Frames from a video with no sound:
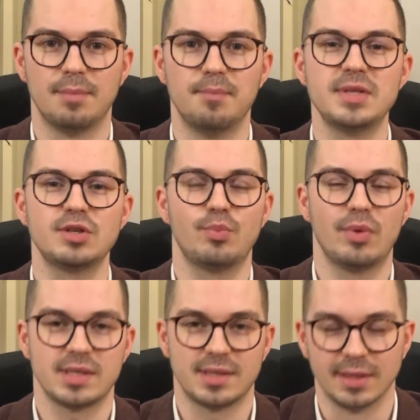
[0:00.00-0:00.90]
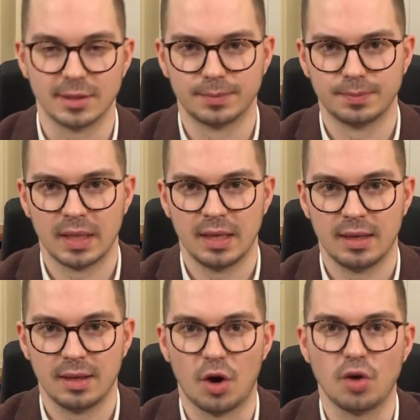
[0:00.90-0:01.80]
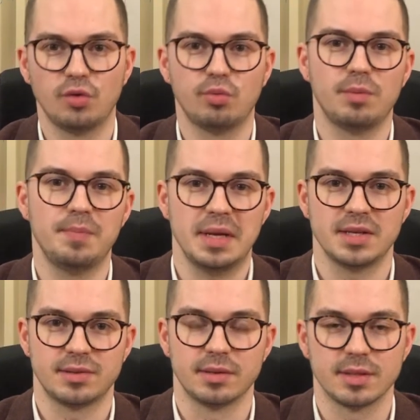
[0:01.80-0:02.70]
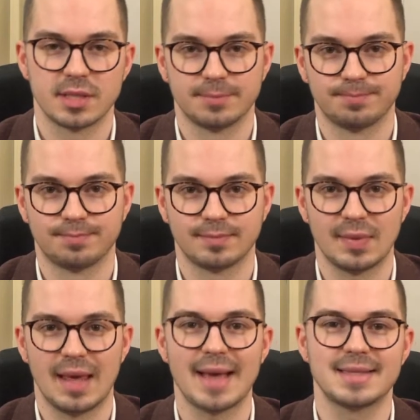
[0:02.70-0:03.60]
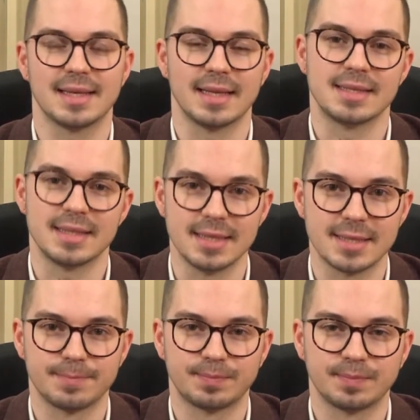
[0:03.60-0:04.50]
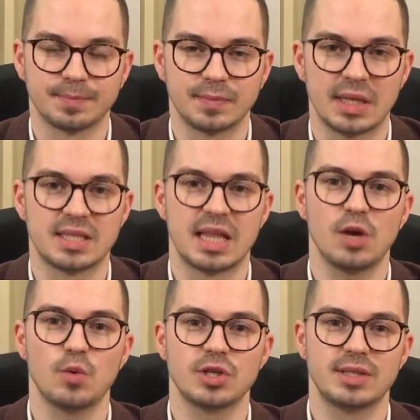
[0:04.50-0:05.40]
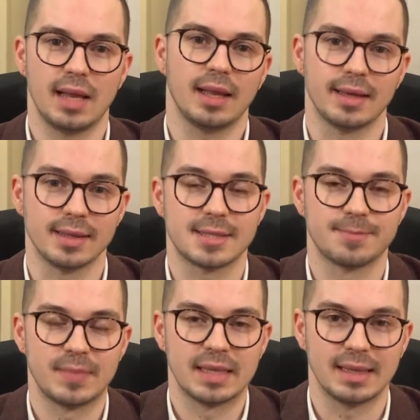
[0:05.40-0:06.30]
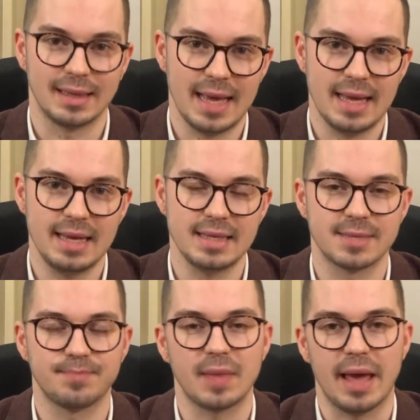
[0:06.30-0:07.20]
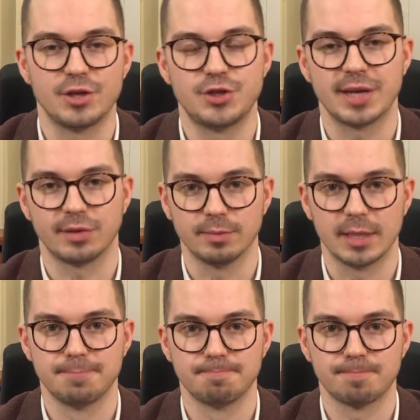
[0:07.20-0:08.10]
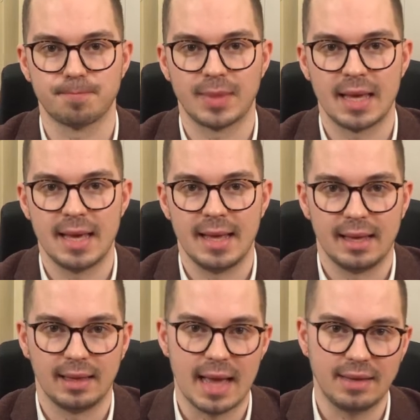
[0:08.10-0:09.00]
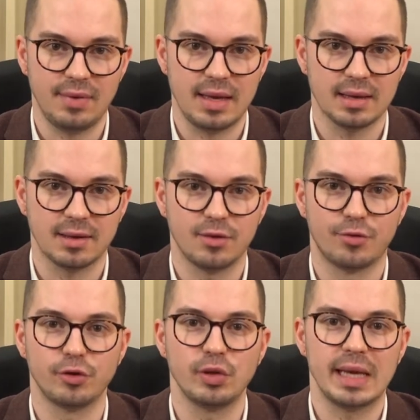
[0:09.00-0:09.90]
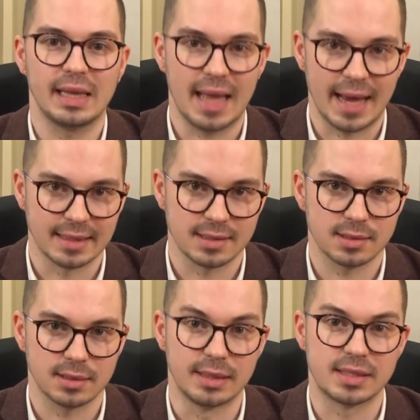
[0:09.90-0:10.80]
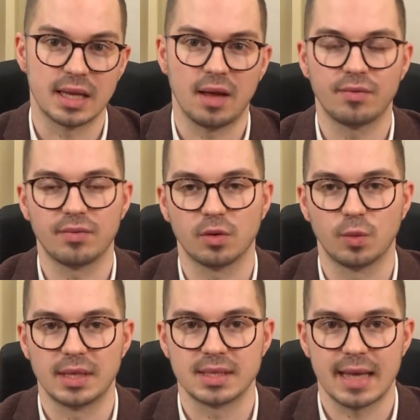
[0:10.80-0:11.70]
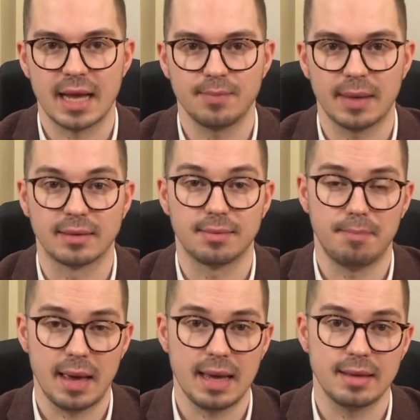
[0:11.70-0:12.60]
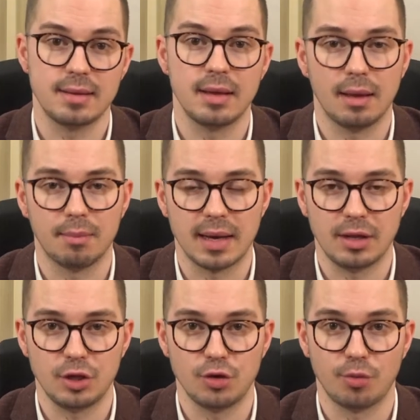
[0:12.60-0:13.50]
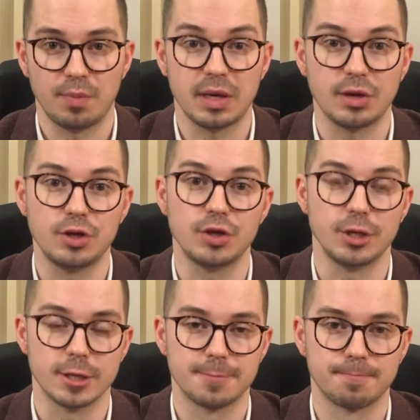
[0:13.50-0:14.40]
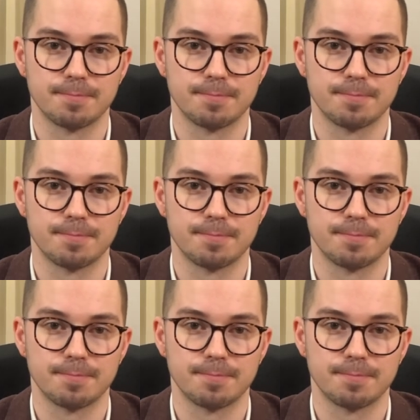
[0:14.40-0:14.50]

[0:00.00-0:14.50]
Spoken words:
Mr. President, honorable ministers, excellencies, distinguished delegates, ladies and gentlemen, Latvia fully aligns itself with a statement made by the European Union.